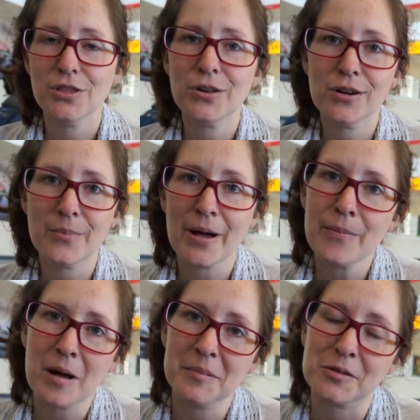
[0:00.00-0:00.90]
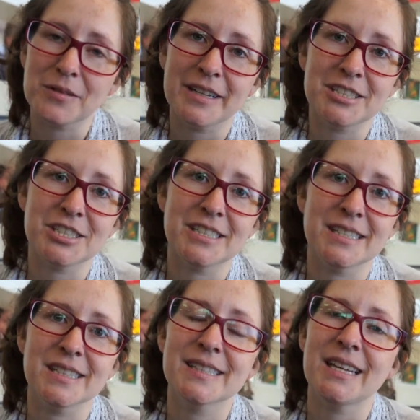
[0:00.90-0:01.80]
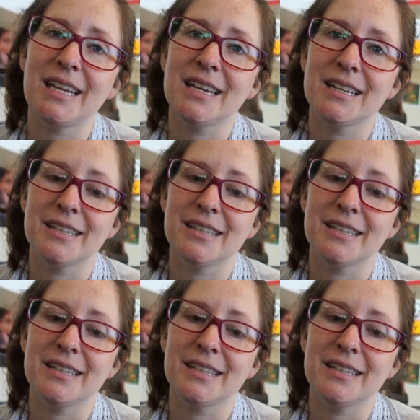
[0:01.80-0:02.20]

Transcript: learn about public relations and